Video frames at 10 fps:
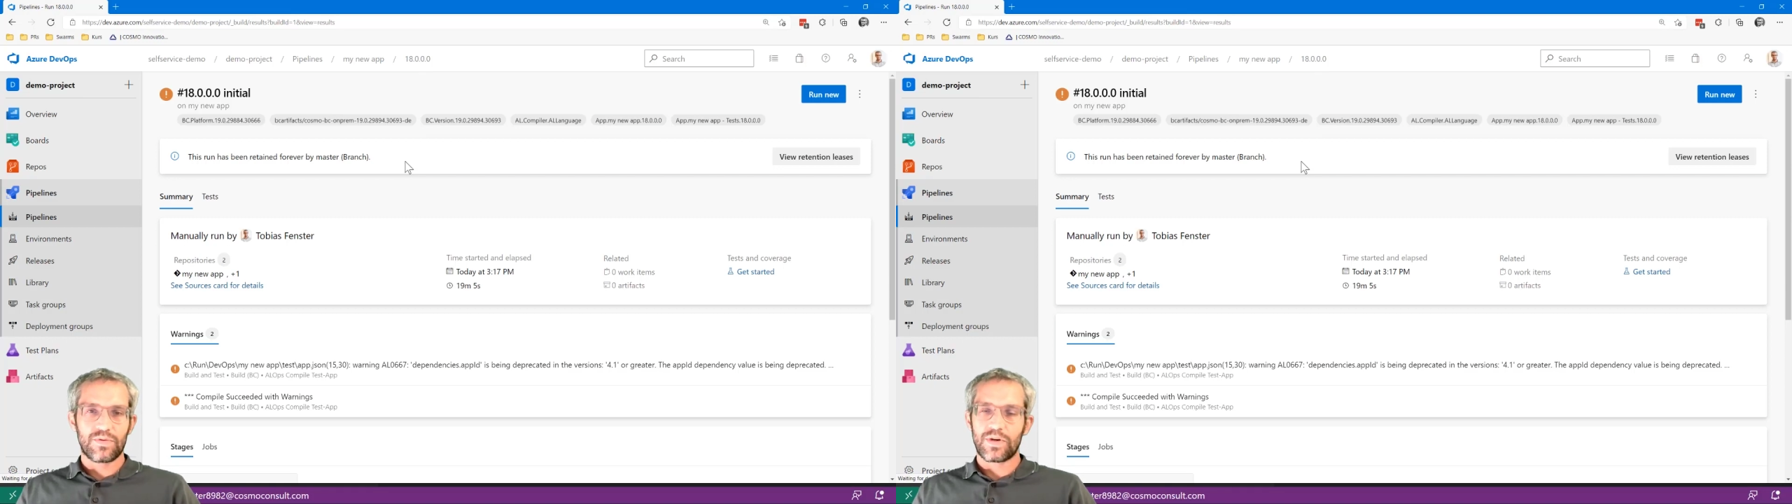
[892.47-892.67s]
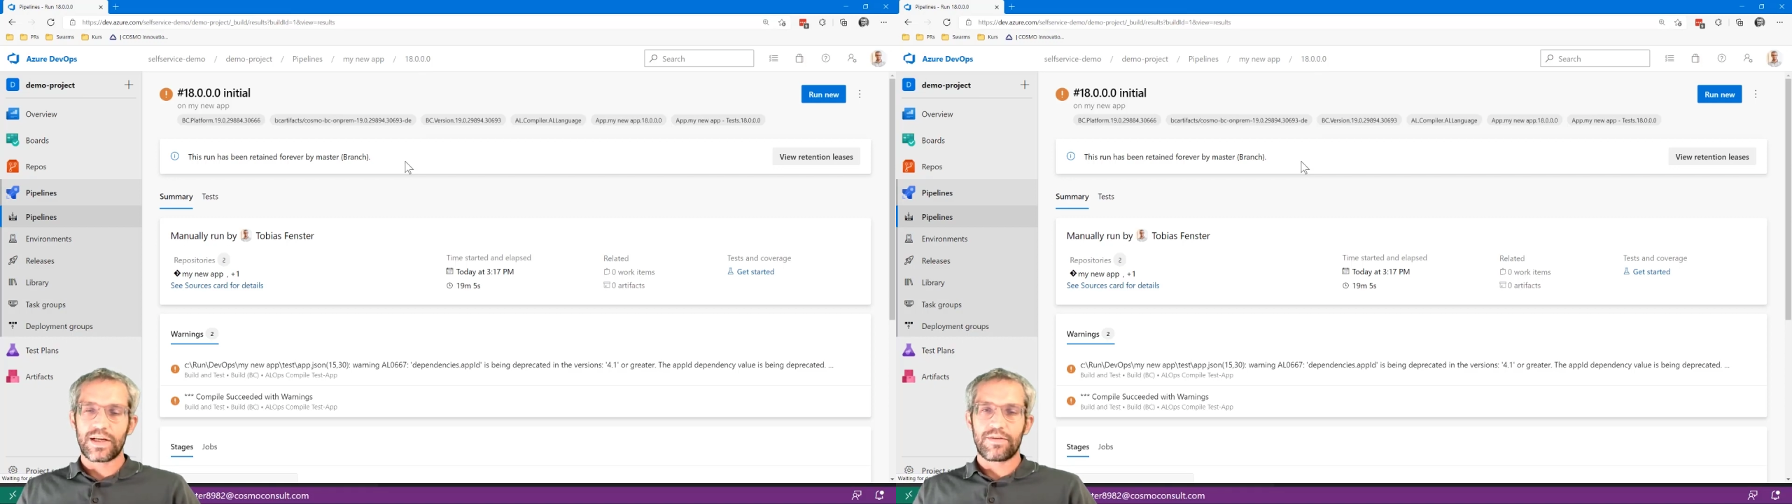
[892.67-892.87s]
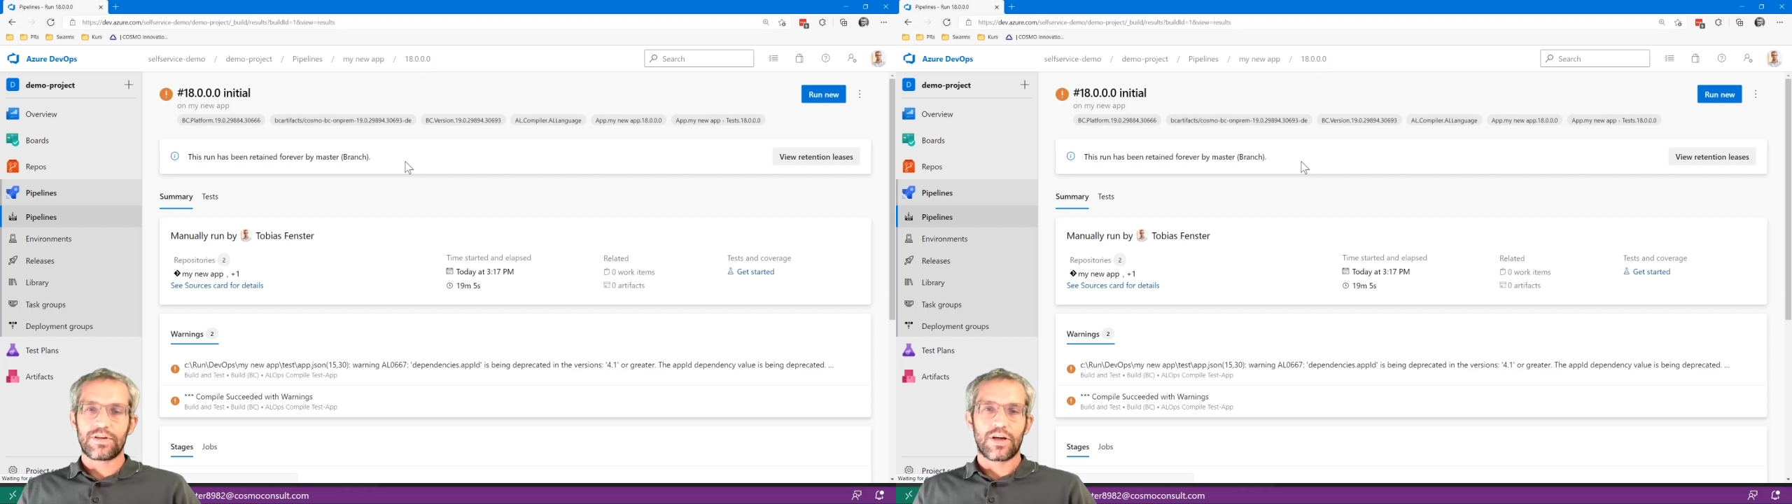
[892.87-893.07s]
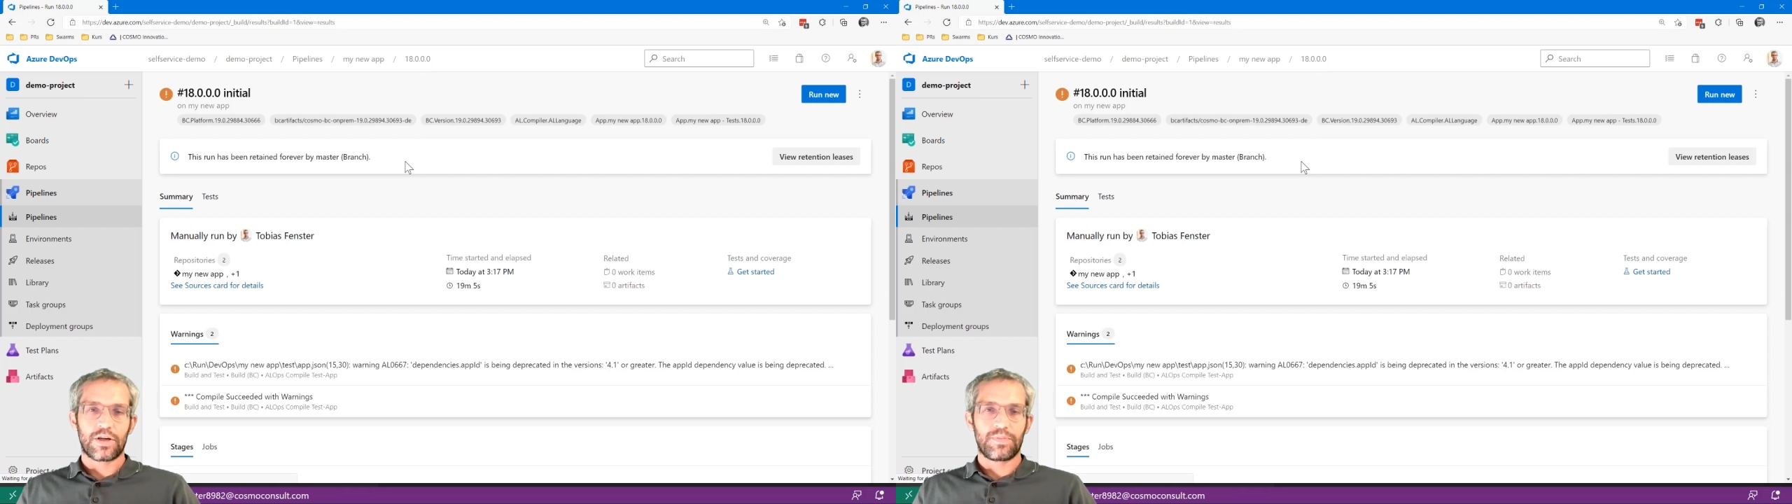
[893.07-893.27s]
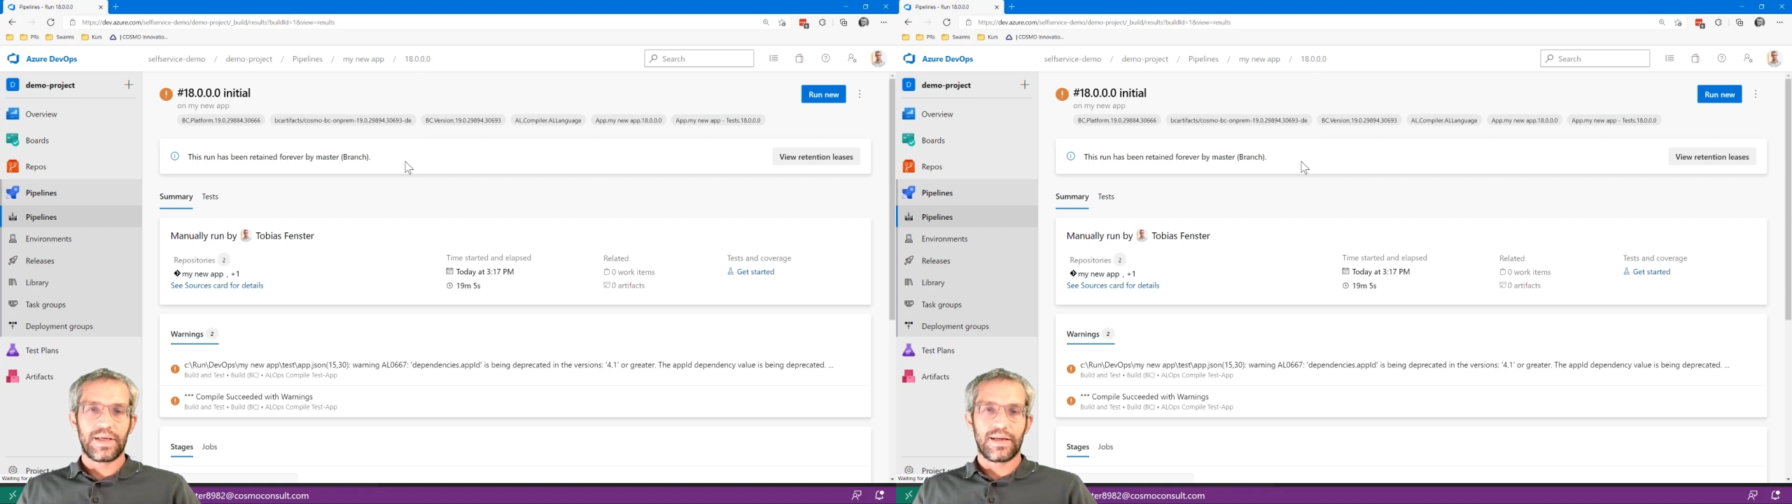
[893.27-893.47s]
whatever
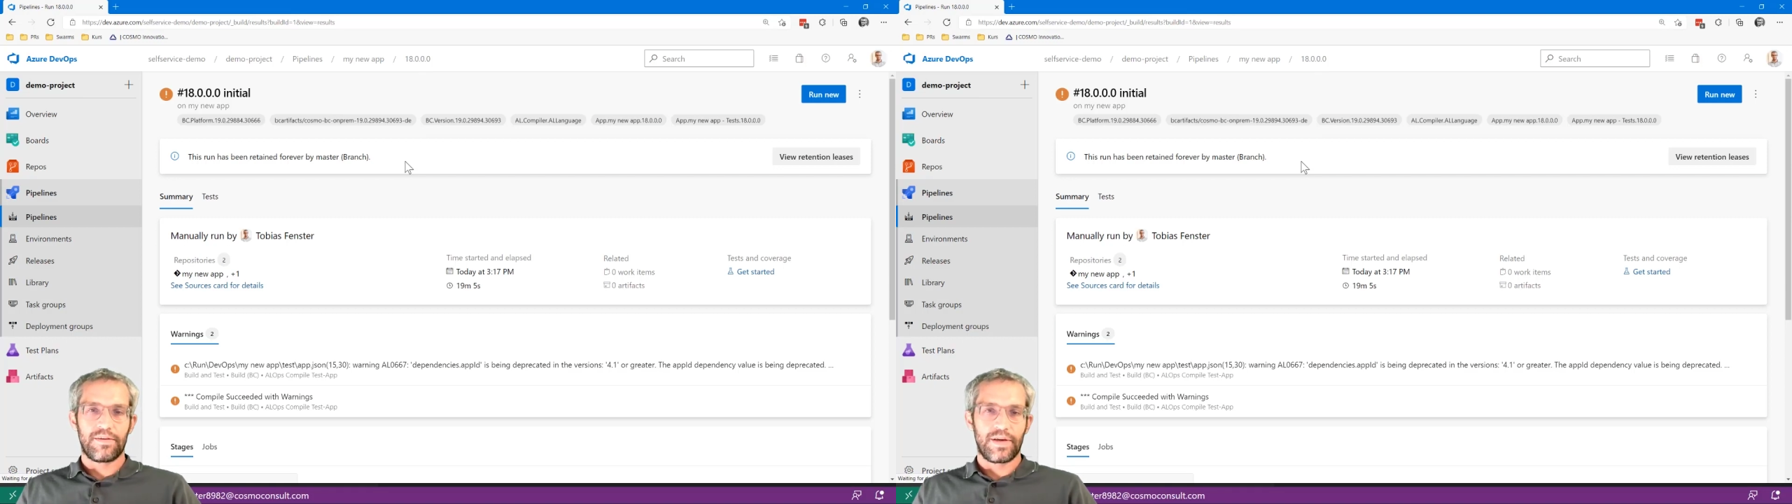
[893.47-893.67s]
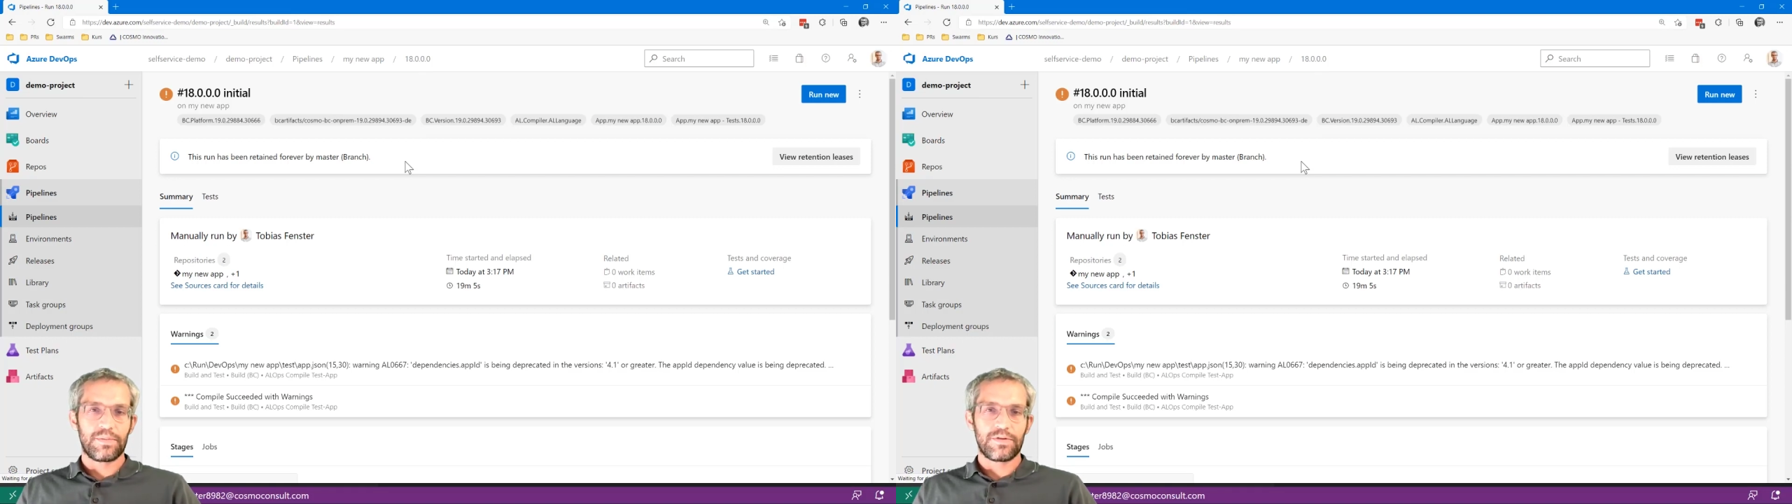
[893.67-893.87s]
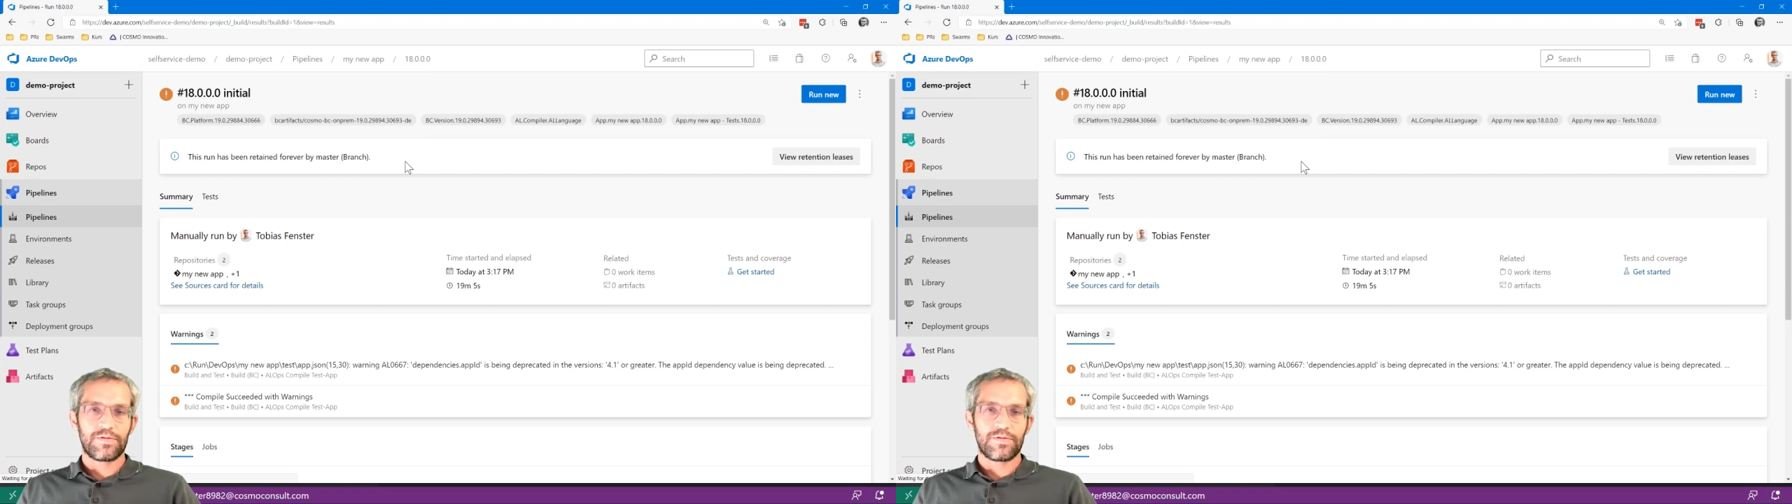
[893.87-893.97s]
not being available